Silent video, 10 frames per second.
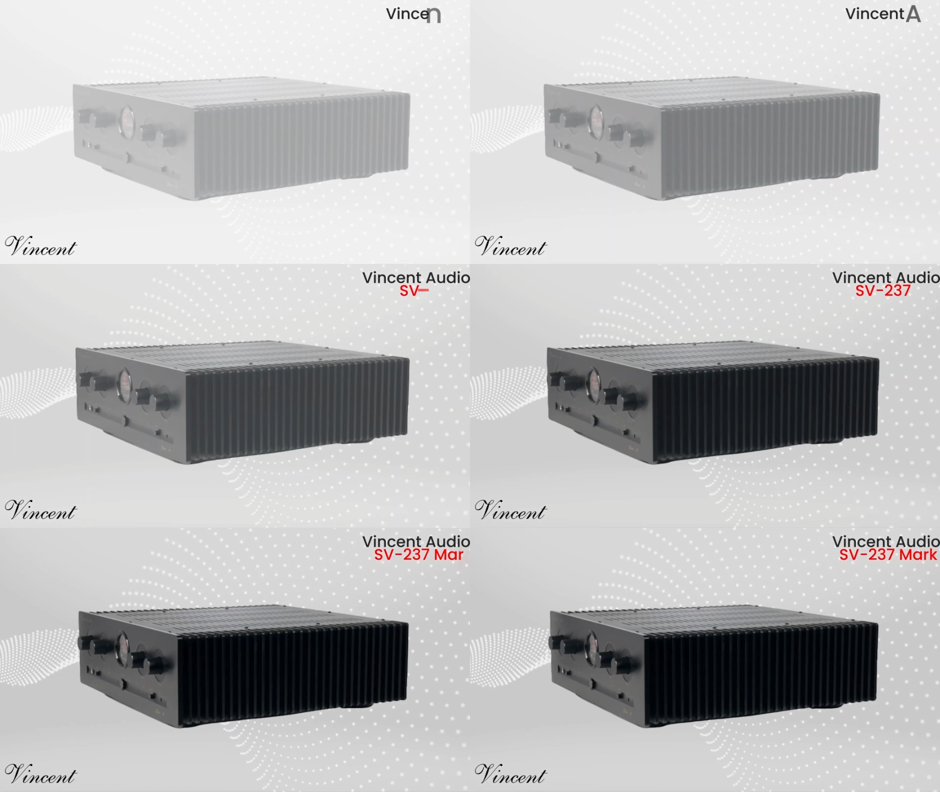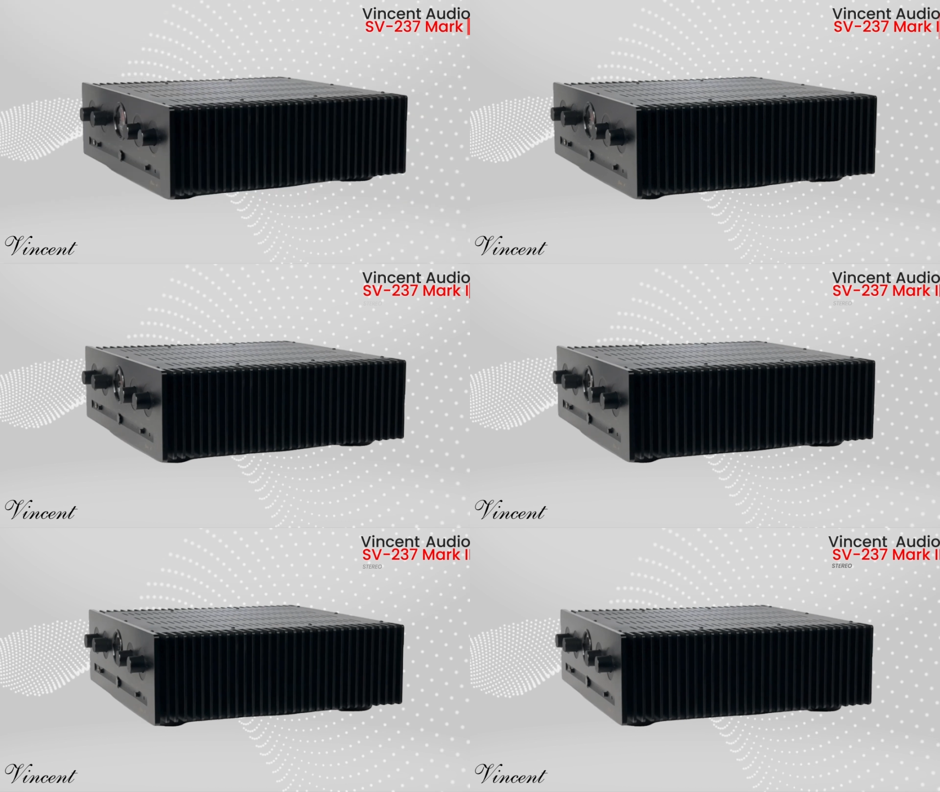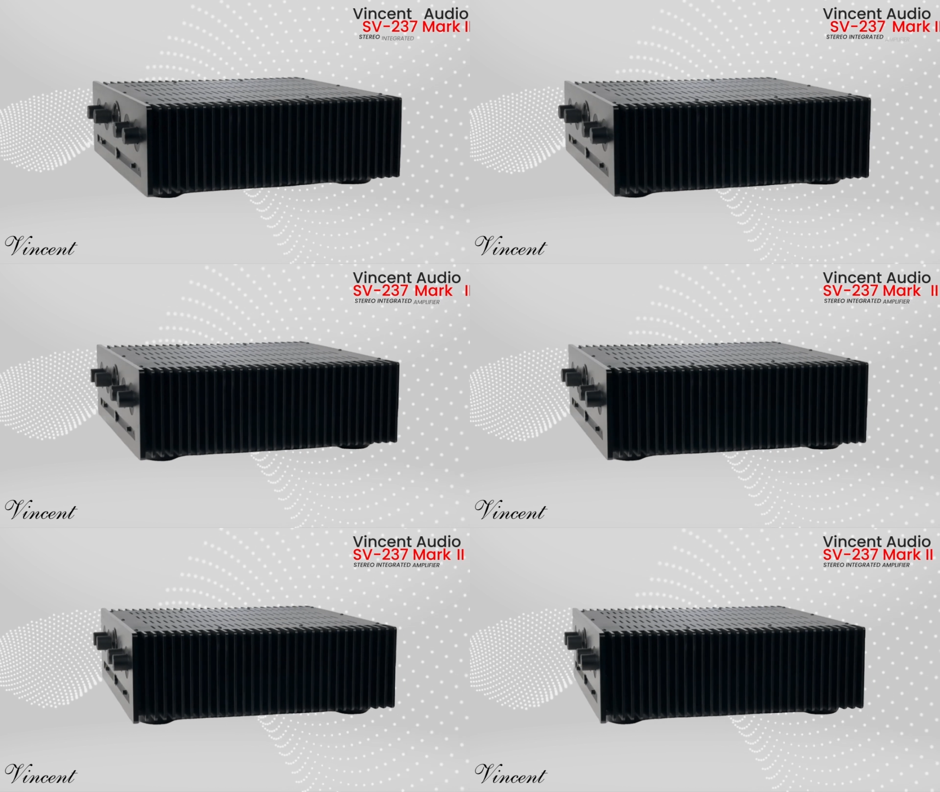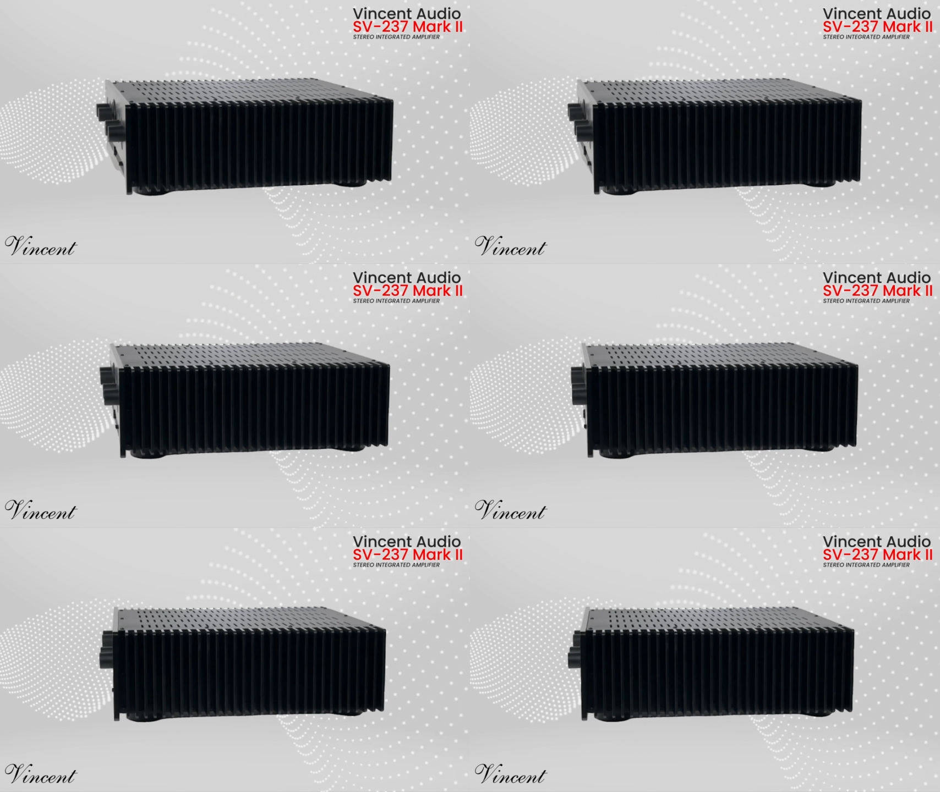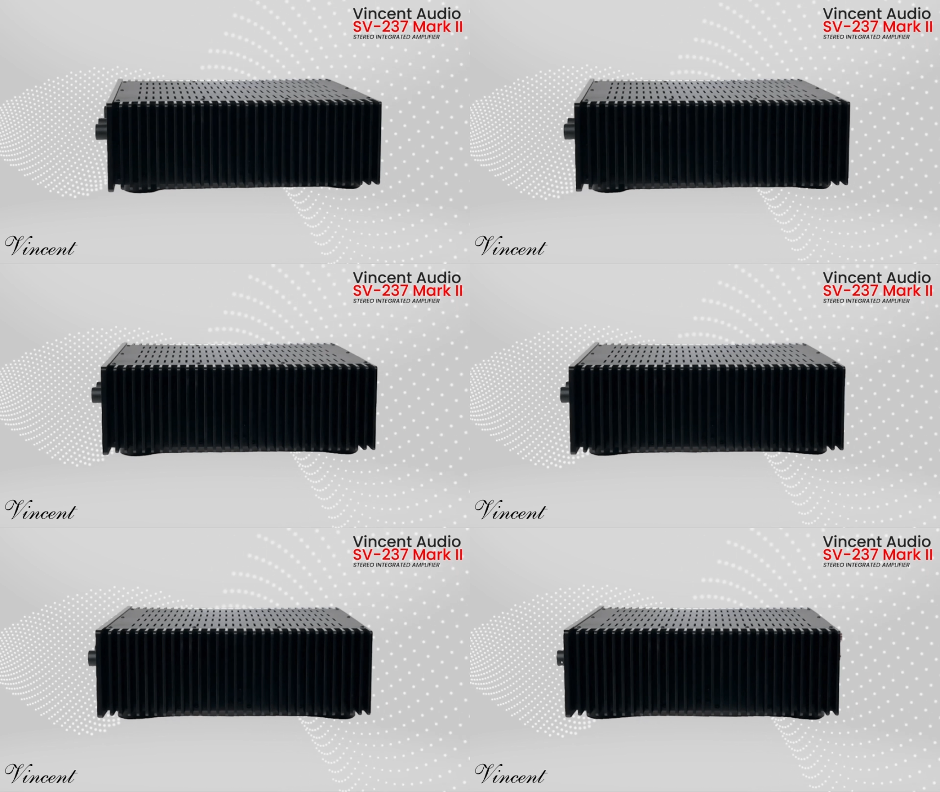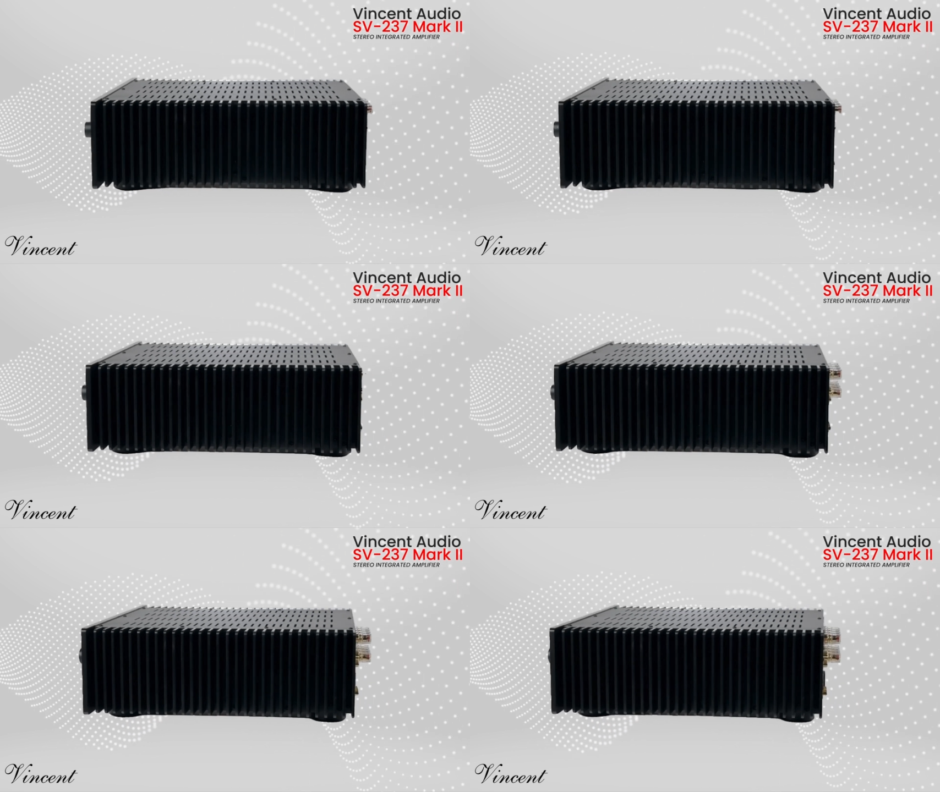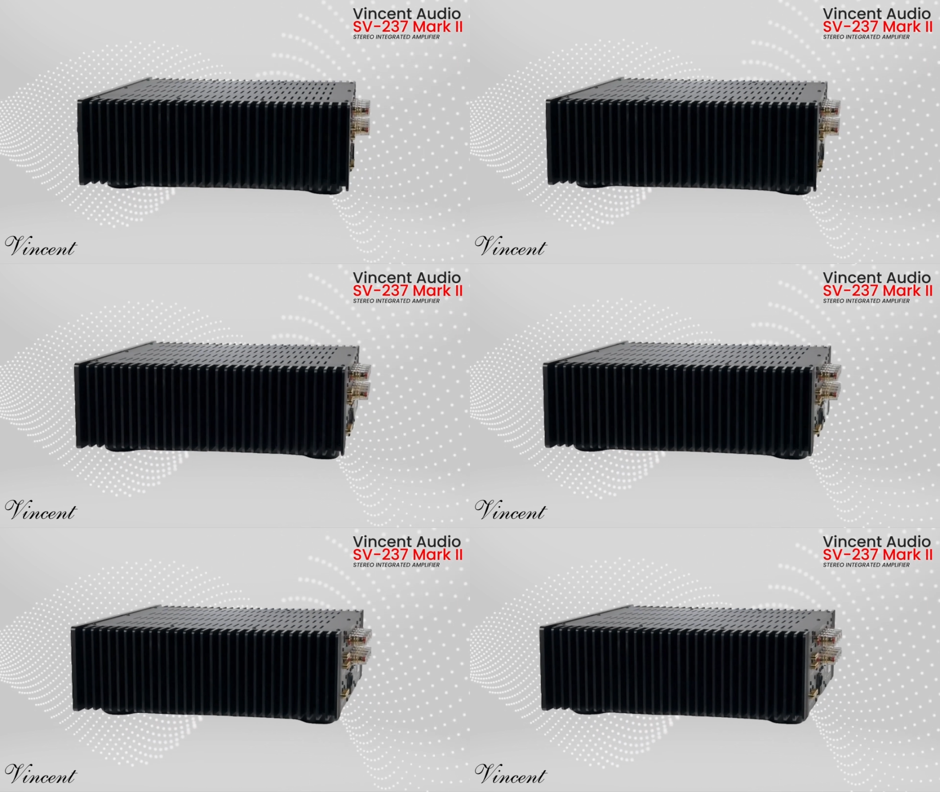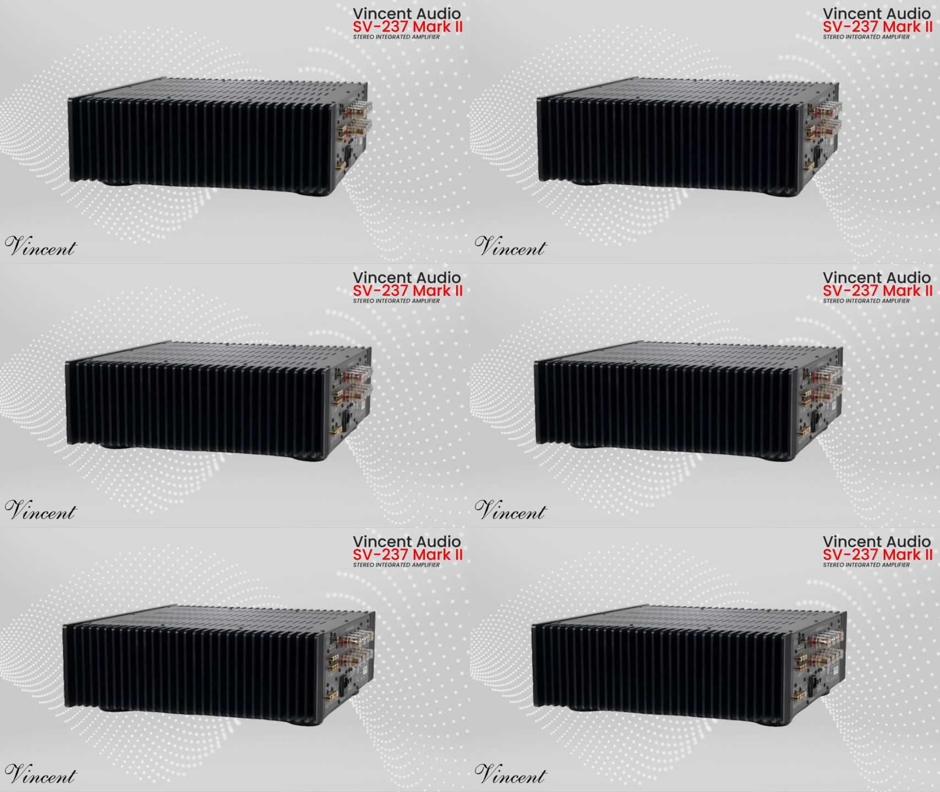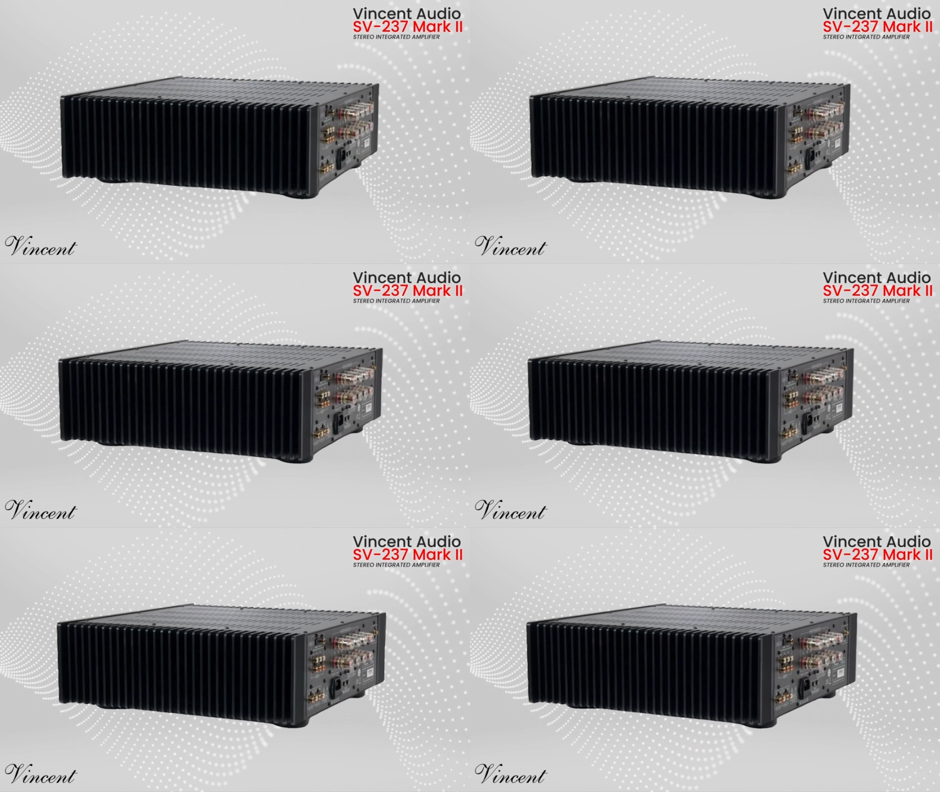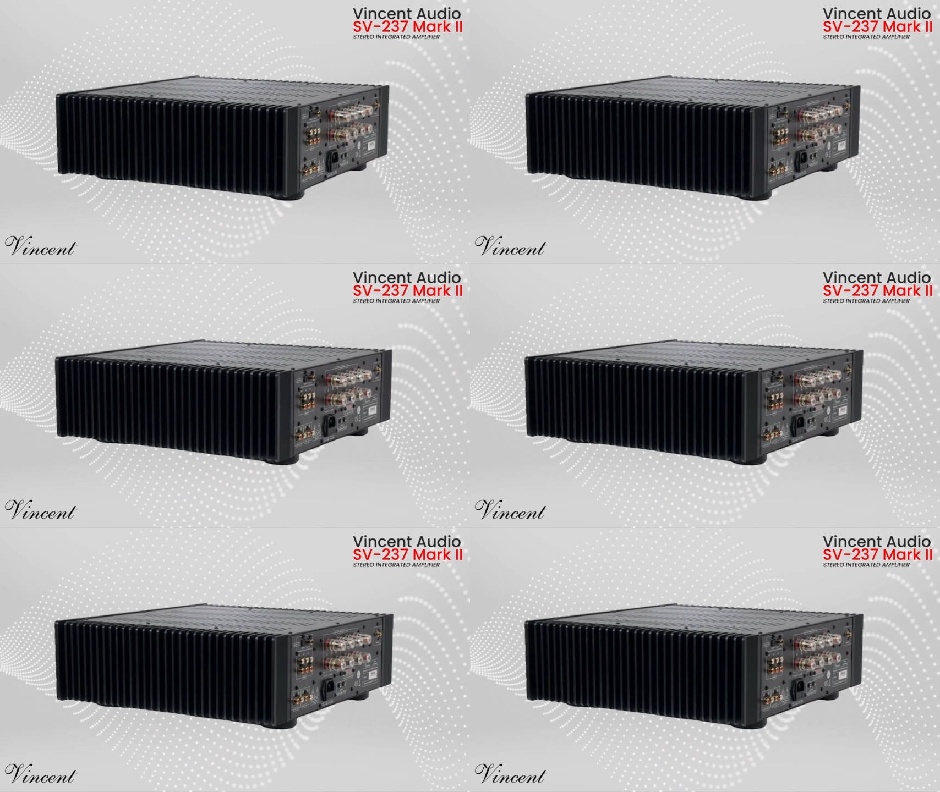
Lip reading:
(no speaker visible)